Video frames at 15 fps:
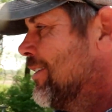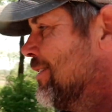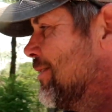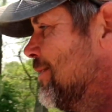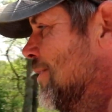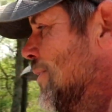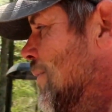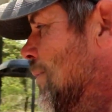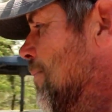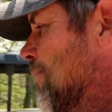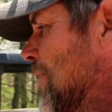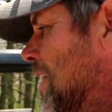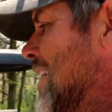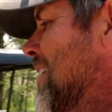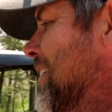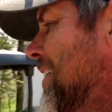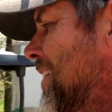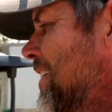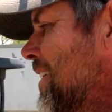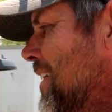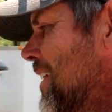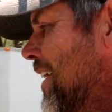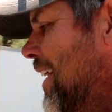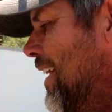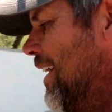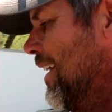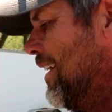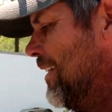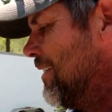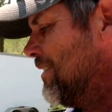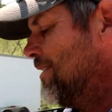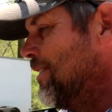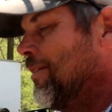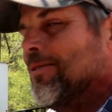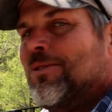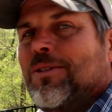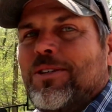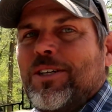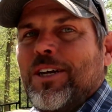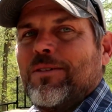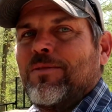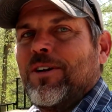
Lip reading: So don't do it to get